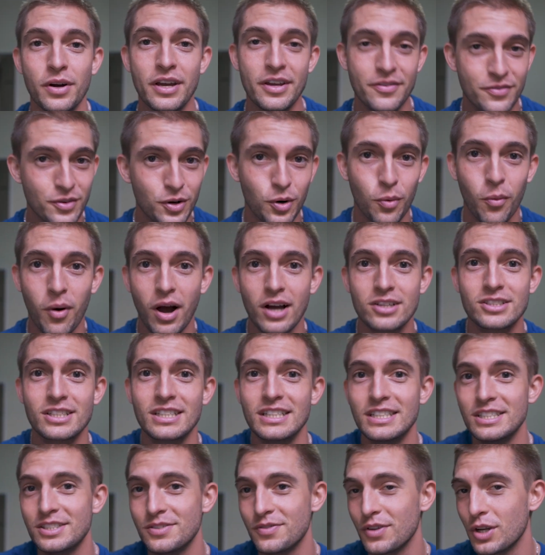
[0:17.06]
if you're watching
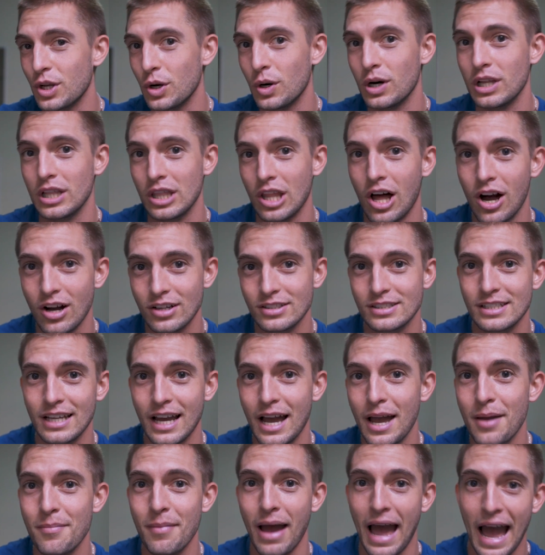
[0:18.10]
this video a long
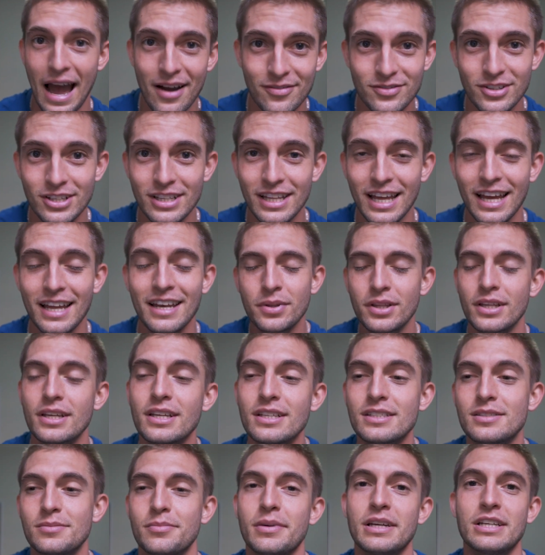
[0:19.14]
time after that,
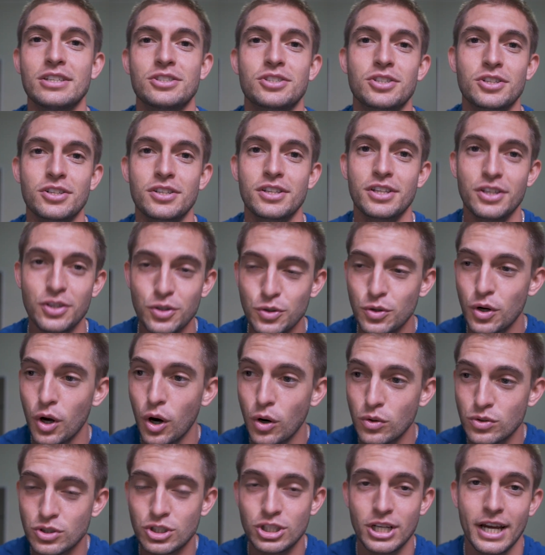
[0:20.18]
please make sure that you
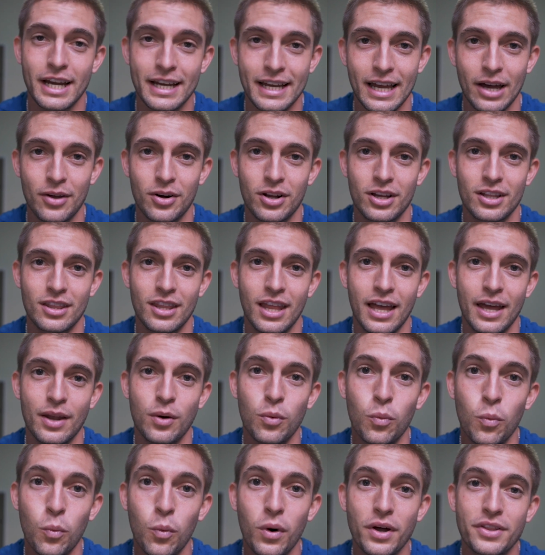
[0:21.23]
go check out
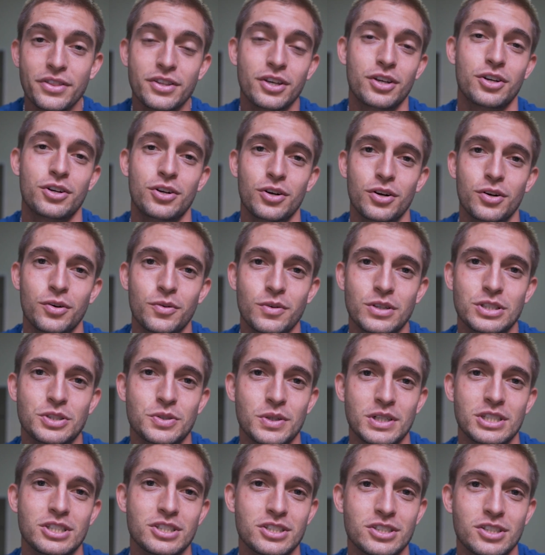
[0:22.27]
online what the current
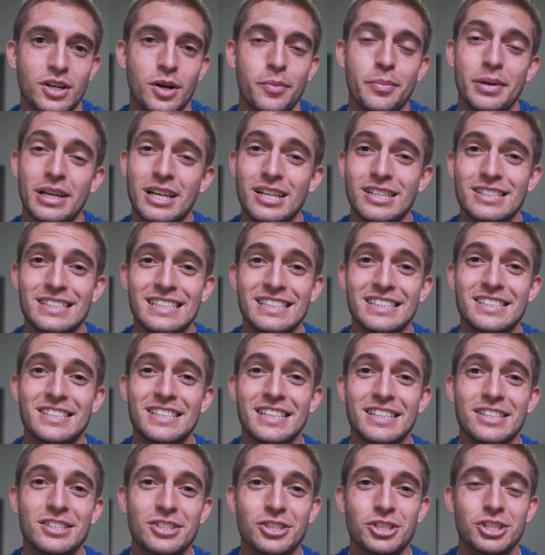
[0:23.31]
restrictions are because these
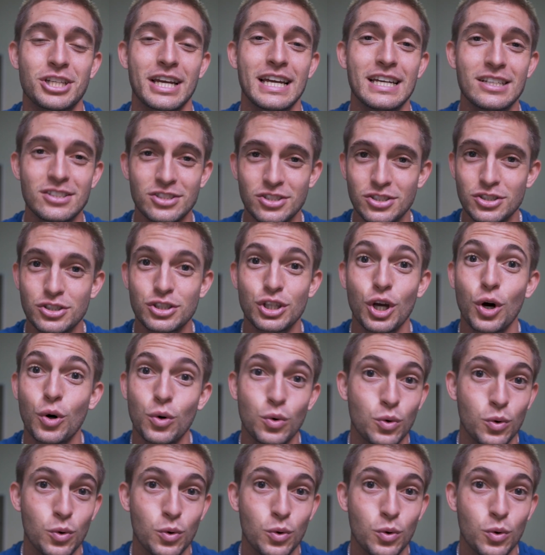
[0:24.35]
things change so